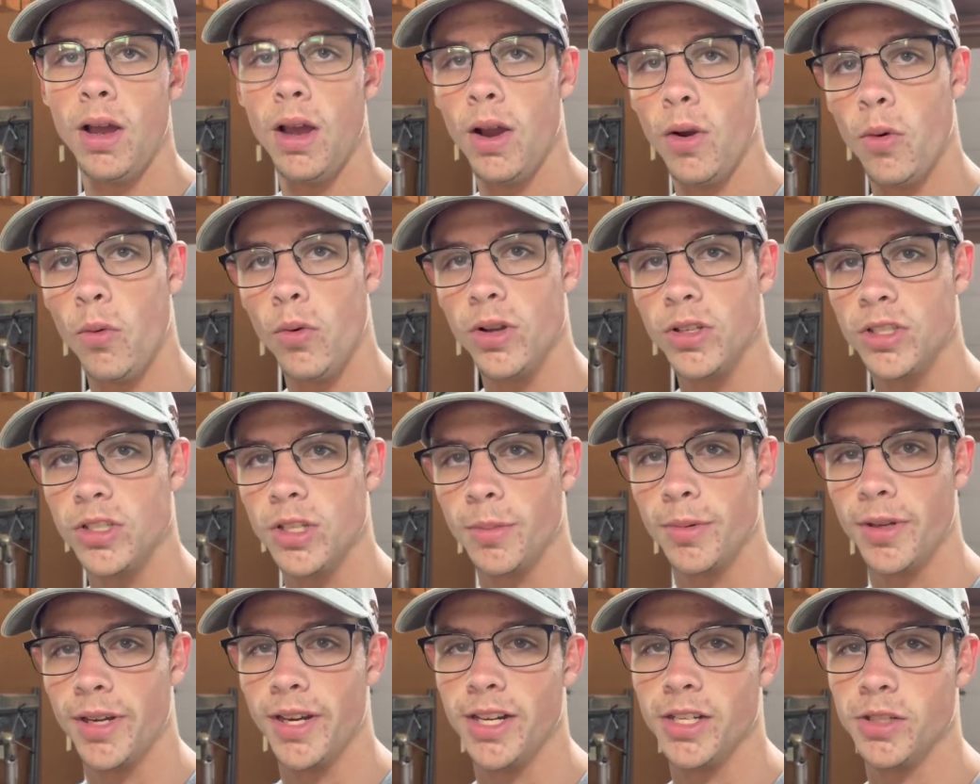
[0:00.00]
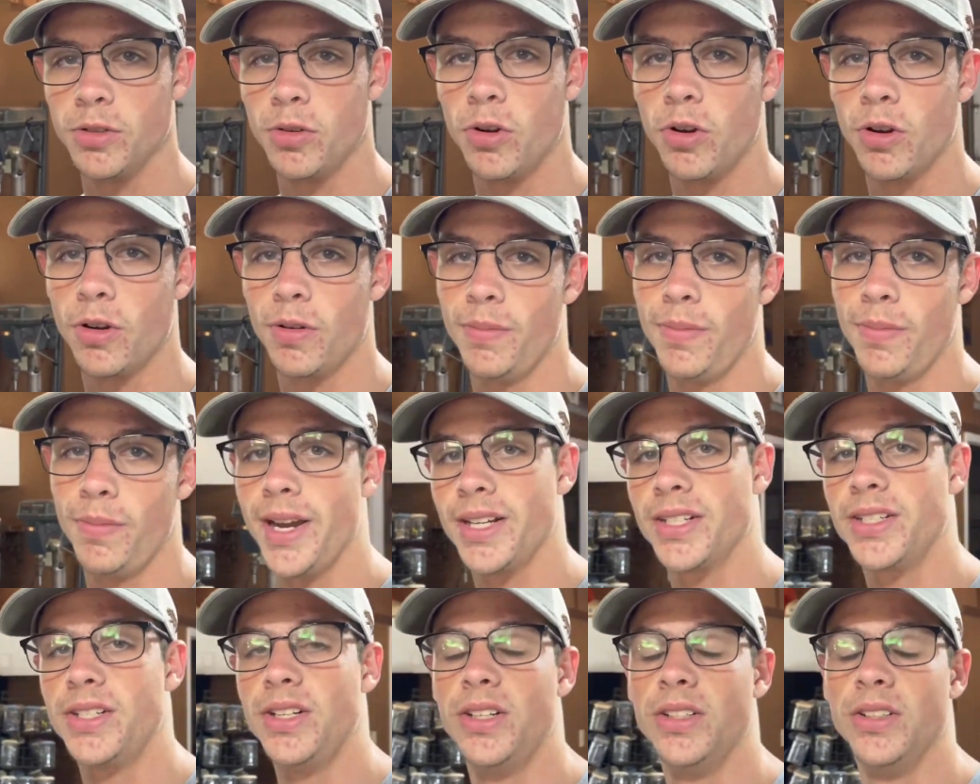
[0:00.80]
What's up, guys? Welcome back
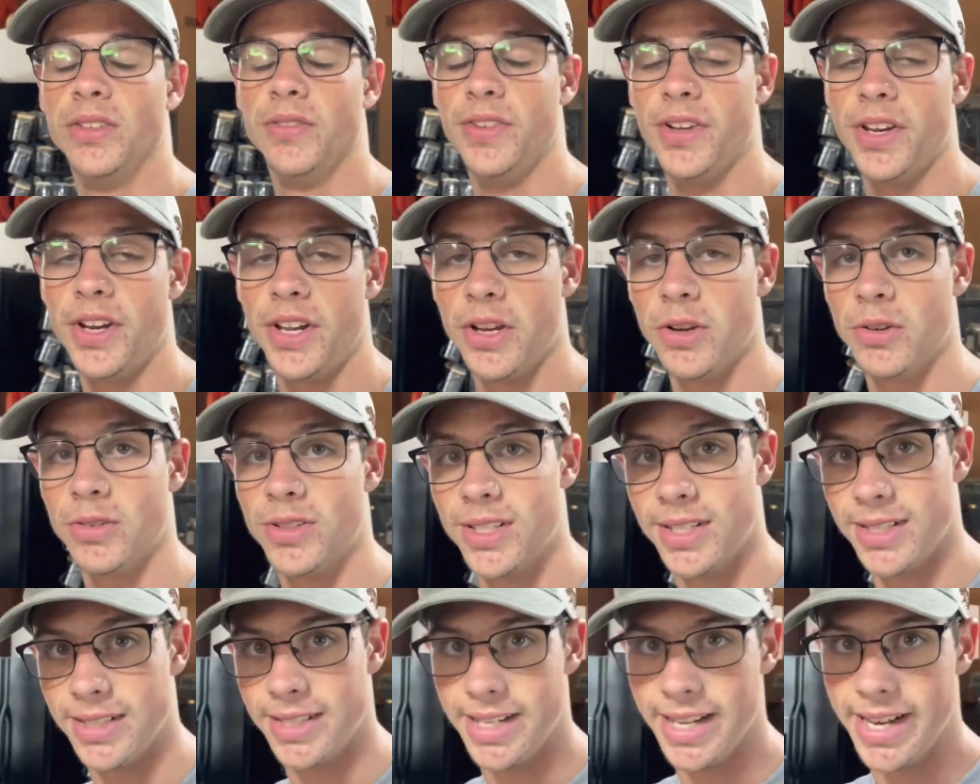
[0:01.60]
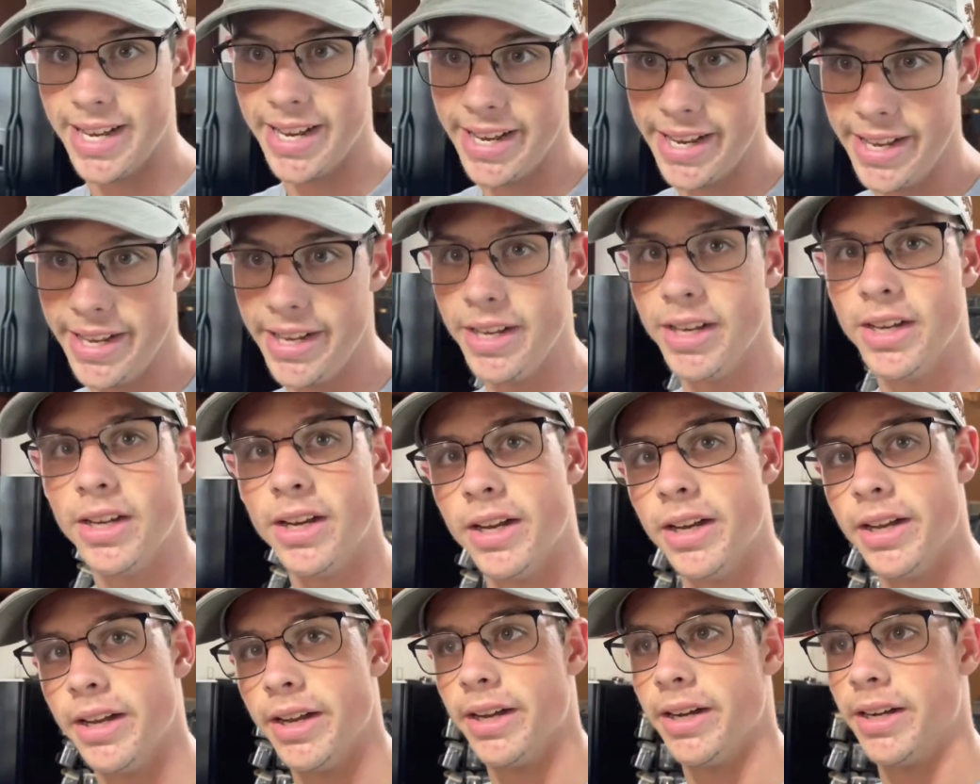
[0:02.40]
to another video. Today,
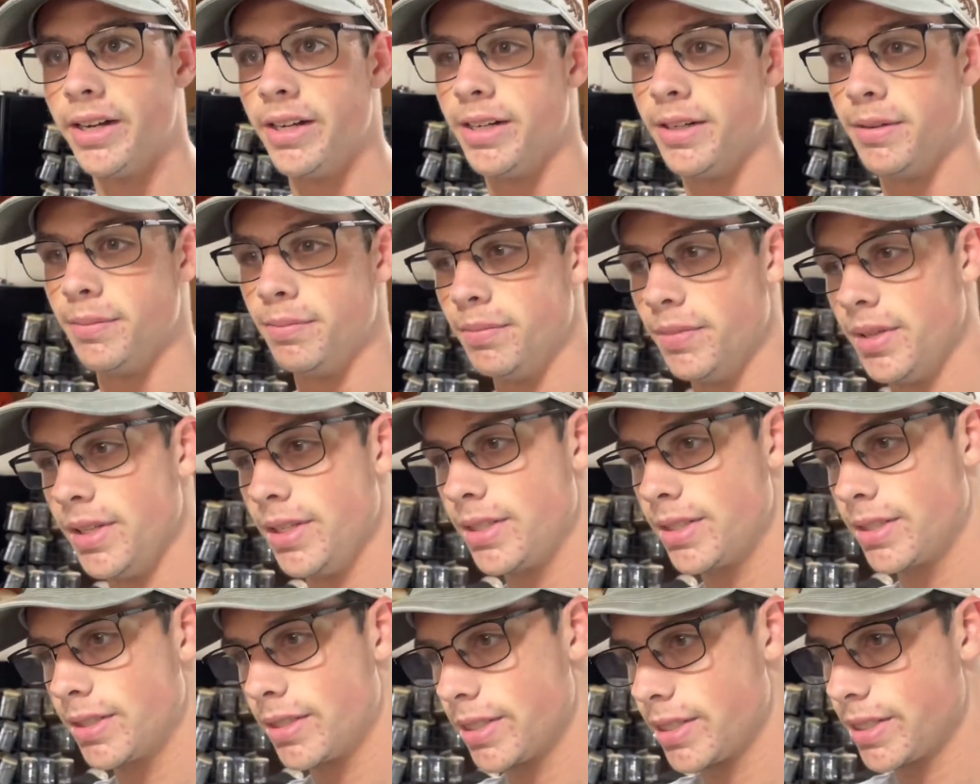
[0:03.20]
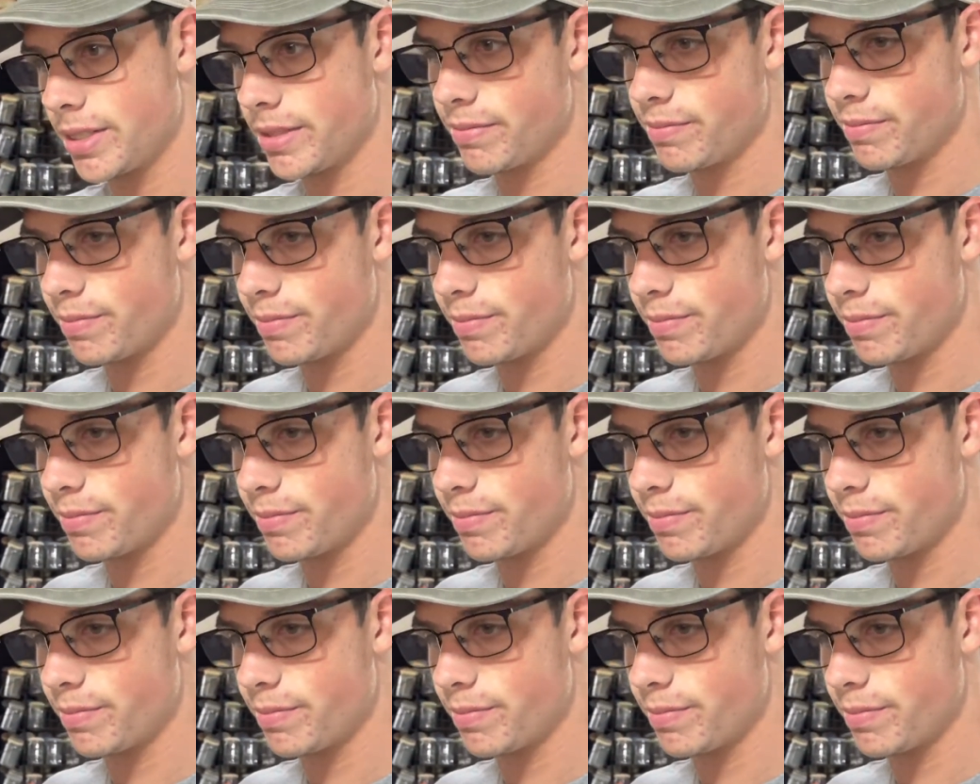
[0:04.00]
it's